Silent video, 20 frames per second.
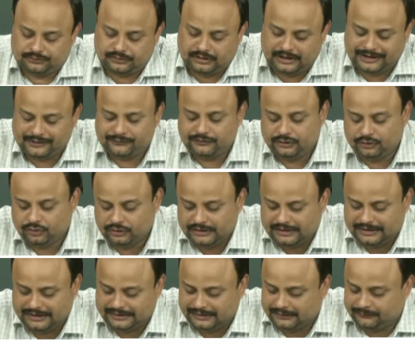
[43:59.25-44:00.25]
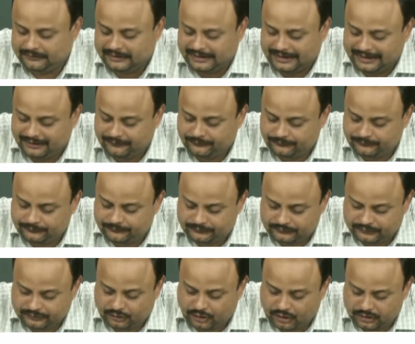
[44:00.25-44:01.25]
and we know that if the F
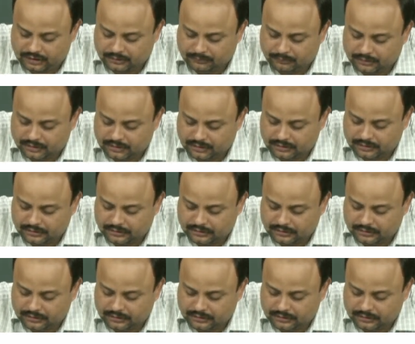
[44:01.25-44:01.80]
Reynolds number